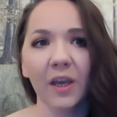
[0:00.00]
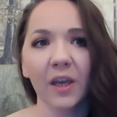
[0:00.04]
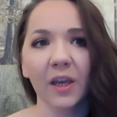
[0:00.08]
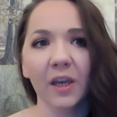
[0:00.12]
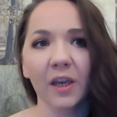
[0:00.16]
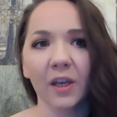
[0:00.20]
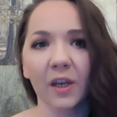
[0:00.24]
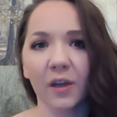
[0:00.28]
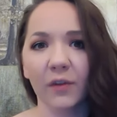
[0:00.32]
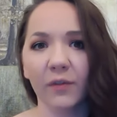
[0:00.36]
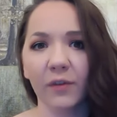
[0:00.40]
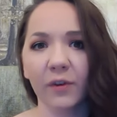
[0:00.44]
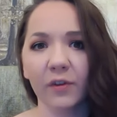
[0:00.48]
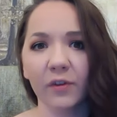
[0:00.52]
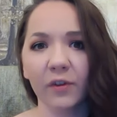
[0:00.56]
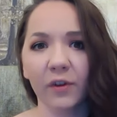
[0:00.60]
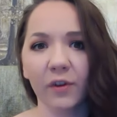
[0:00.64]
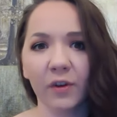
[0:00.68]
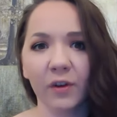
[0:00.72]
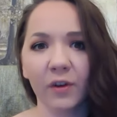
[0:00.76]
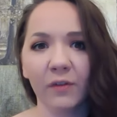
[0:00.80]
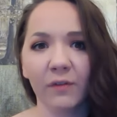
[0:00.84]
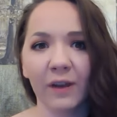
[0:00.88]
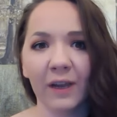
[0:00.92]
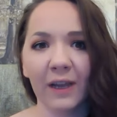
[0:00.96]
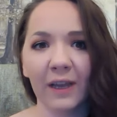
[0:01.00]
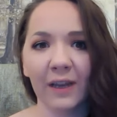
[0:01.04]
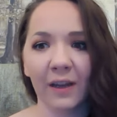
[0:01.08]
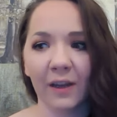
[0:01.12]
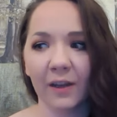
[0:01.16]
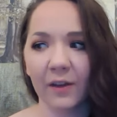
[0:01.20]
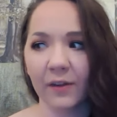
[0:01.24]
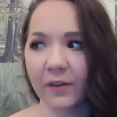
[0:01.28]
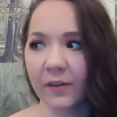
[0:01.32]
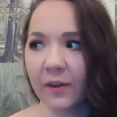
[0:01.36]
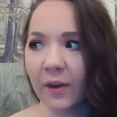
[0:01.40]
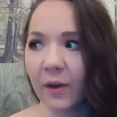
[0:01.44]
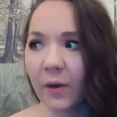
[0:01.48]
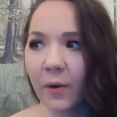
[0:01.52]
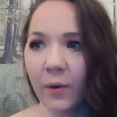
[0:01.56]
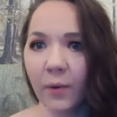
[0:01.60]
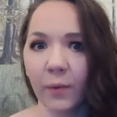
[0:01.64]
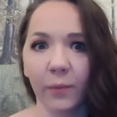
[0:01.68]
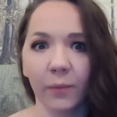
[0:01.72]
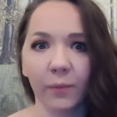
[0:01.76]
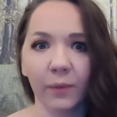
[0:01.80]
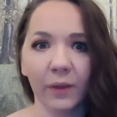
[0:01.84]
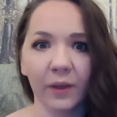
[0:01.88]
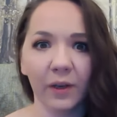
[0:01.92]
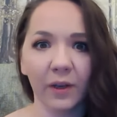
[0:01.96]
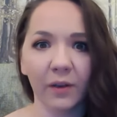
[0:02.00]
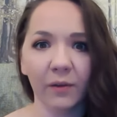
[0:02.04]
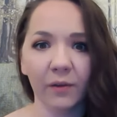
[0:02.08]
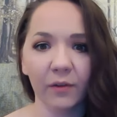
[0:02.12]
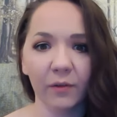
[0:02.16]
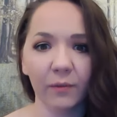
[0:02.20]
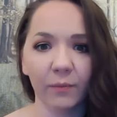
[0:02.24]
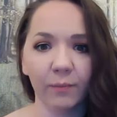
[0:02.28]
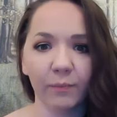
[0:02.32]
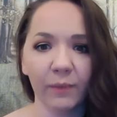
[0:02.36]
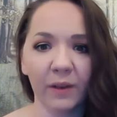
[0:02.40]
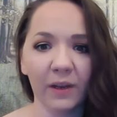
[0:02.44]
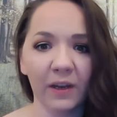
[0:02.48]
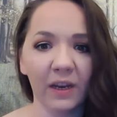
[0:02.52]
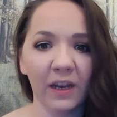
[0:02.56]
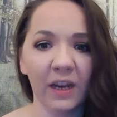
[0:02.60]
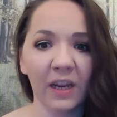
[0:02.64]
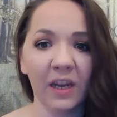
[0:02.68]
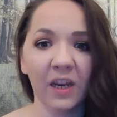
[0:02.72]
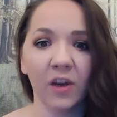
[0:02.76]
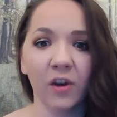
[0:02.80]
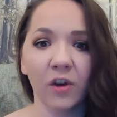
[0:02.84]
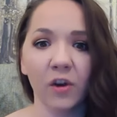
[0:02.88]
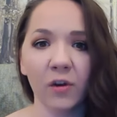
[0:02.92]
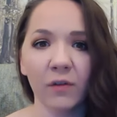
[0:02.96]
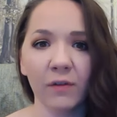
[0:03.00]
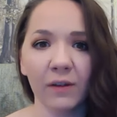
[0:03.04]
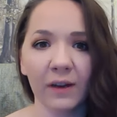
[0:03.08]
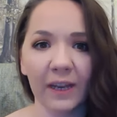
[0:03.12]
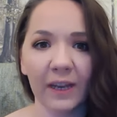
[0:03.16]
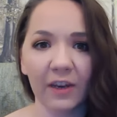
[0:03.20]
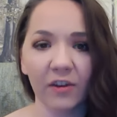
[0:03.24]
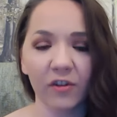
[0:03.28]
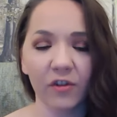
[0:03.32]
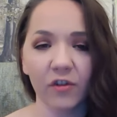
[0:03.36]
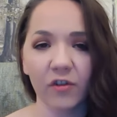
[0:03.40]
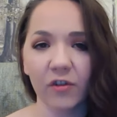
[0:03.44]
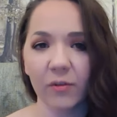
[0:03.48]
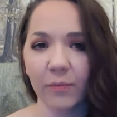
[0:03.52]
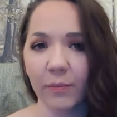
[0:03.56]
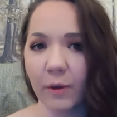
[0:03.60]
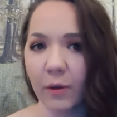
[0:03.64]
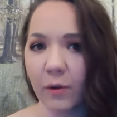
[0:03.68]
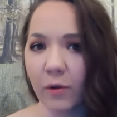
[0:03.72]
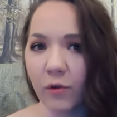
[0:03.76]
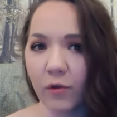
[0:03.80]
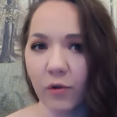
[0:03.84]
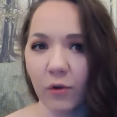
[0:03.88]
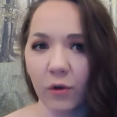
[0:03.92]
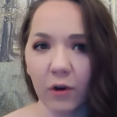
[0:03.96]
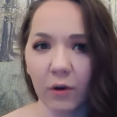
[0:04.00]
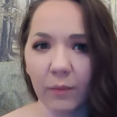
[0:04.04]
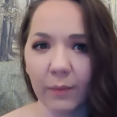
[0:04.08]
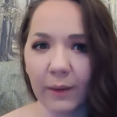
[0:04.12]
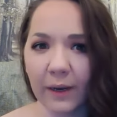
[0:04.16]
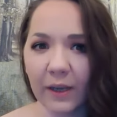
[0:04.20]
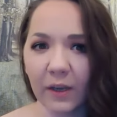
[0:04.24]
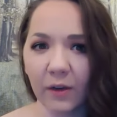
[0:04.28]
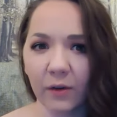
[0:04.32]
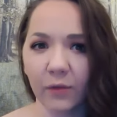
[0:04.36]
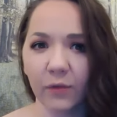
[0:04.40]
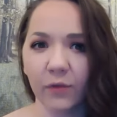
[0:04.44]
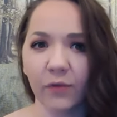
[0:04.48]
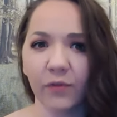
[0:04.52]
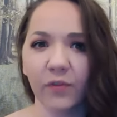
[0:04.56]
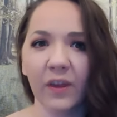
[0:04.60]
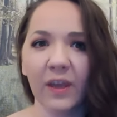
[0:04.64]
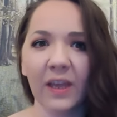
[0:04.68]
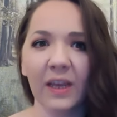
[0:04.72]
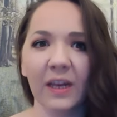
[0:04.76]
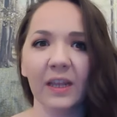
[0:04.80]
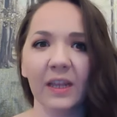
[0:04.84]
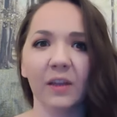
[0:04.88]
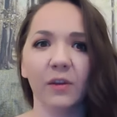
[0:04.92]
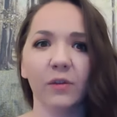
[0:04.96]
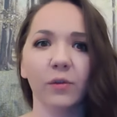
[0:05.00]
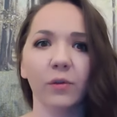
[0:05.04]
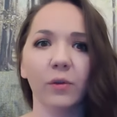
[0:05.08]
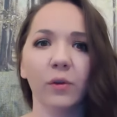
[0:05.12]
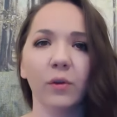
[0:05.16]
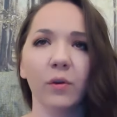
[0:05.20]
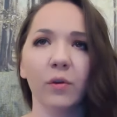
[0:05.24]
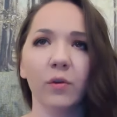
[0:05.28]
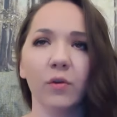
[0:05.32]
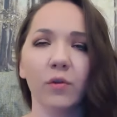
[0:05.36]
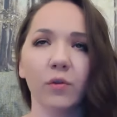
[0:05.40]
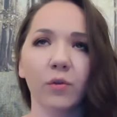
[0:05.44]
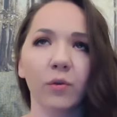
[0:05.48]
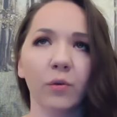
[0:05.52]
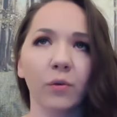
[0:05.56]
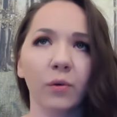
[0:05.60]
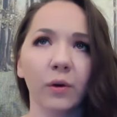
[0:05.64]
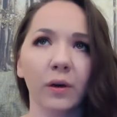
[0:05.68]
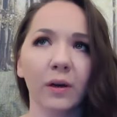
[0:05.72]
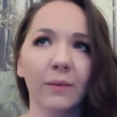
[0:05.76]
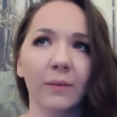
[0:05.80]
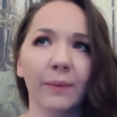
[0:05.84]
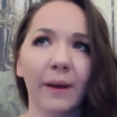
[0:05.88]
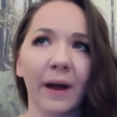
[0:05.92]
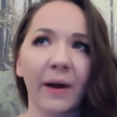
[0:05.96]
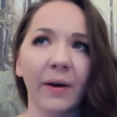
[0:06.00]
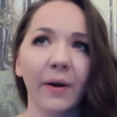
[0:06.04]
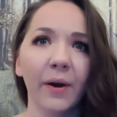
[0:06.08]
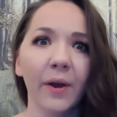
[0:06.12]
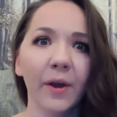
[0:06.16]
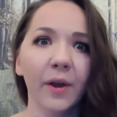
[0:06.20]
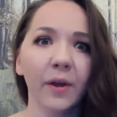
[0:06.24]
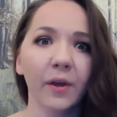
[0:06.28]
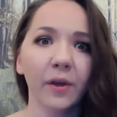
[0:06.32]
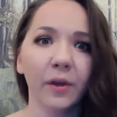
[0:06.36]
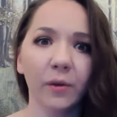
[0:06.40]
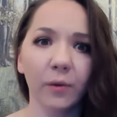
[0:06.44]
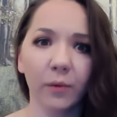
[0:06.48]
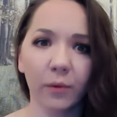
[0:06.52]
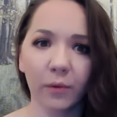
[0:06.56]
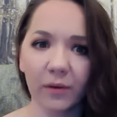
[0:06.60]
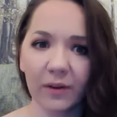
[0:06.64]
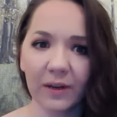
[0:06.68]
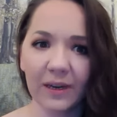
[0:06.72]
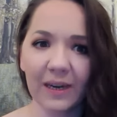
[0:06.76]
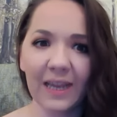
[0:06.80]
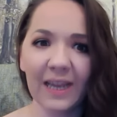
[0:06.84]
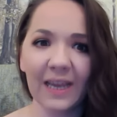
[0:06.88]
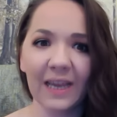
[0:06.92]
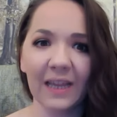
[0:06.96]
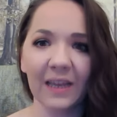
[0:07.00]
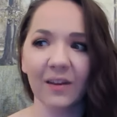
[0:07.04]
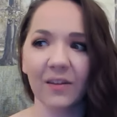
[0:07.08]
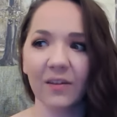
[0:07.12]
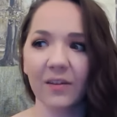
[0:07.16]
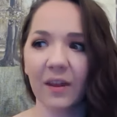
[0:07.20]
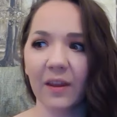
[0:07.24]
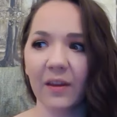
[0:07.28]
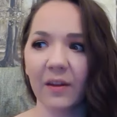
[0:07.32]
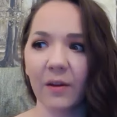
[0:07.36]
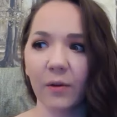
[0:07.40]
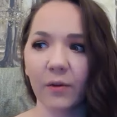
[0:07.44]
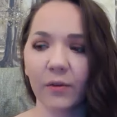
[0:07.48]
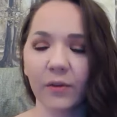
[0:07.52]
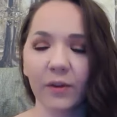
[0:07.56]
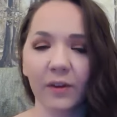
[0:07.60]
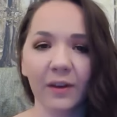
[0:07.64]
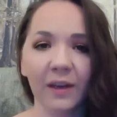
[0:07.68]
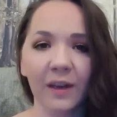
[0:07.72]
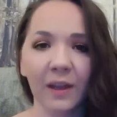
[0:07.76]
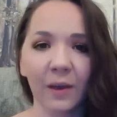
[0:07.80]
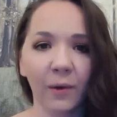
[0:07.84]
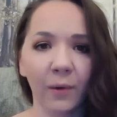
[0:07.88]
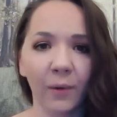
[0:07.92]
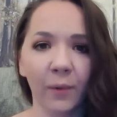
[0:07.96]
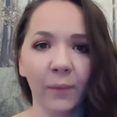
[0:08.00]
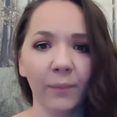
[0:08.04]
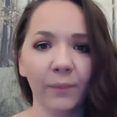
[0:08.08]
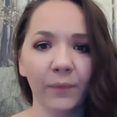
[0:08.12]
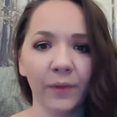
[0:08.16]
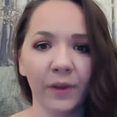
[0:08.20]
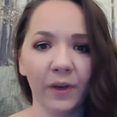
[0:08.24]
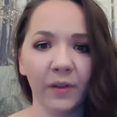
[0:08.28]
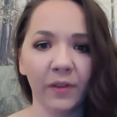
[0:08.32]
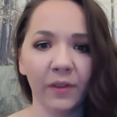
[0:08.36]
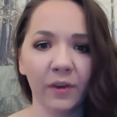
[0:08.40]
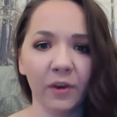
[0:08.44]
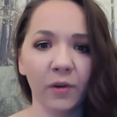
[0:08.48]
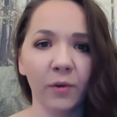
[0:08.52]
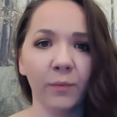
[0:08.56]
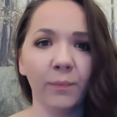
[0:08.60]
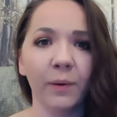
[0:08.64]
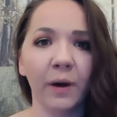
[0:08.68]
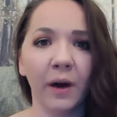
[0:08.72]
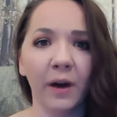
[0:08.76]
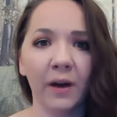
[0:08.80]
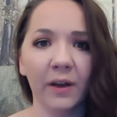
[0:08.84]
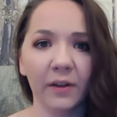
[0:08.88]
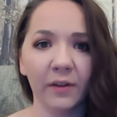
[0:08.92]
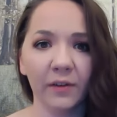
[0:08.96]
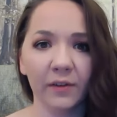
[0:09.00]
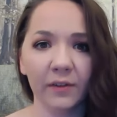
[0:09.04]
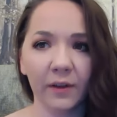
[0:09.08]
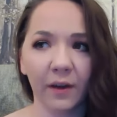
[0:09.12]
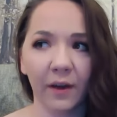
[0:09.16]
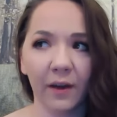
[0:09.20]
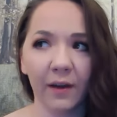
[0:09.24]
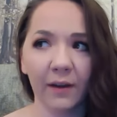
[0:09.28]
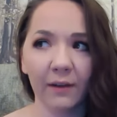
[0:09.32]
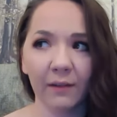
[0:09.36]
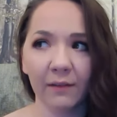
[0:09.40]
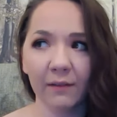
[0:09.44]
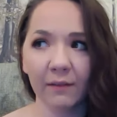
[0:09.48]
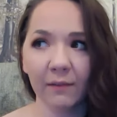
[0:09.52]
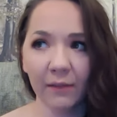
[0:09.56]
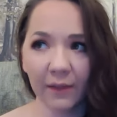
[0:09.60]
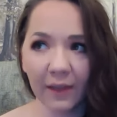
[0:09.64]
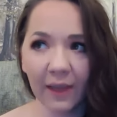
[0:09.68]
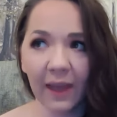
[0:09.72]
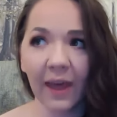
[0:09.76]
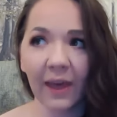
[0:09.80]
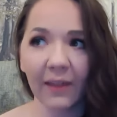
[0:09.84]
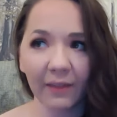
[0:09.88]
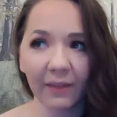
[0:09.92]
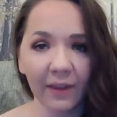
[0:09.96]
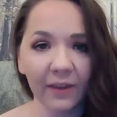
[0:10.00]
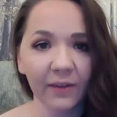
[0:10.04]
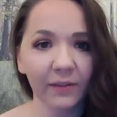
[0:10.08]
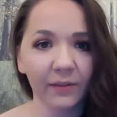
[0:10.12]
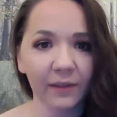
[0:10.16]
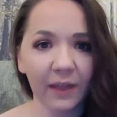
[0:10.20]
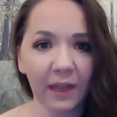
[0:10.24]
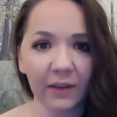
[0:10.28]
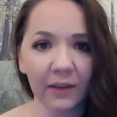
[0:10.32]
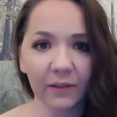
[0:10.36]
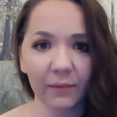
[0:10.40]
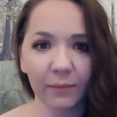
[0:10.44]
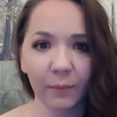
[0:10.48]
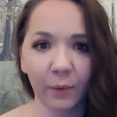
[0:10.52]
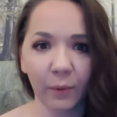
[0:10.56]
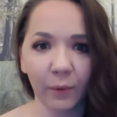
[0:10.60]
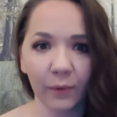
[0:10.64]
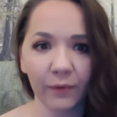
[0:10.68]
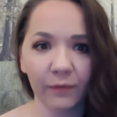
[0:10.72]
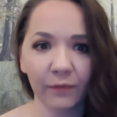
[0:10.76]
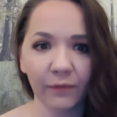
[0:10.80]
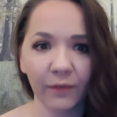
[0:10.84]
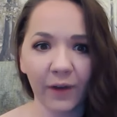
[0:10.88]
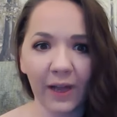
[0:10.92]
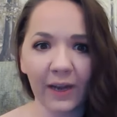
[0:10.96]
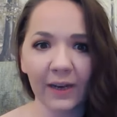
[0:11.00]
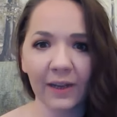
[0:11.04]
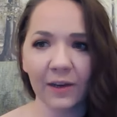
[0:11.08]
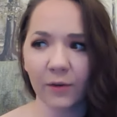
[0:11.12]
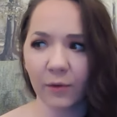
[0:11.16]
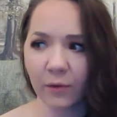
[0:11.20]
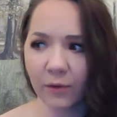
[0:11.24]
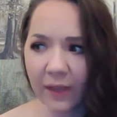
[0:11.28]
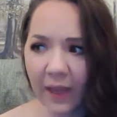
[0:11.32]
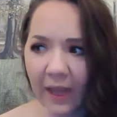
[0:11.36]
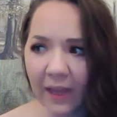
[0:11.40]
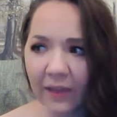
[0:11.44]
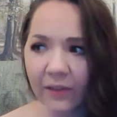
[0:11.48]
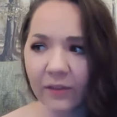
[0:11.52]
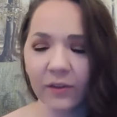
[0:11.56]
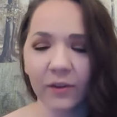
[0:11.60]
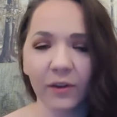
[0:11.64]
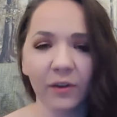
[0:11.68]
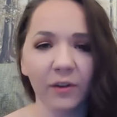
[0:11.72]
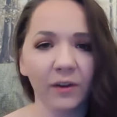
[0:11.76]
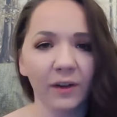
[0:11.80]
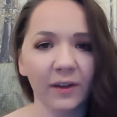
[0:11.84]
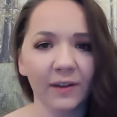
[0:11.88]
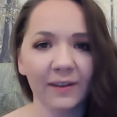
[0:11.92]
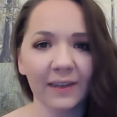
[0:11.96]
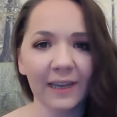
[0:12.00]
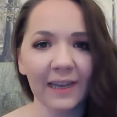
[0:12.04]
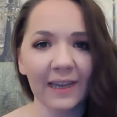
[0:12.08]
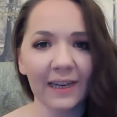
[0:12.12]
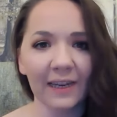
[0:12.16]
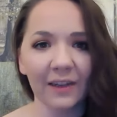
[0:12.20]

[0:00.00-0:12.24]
If you suddenly realize that, in a new relationship, you can talk about your feelings, or you can talk about your needs, and suddenly the new partner's going, well, yeah, that's more than valid, or yes, good idea,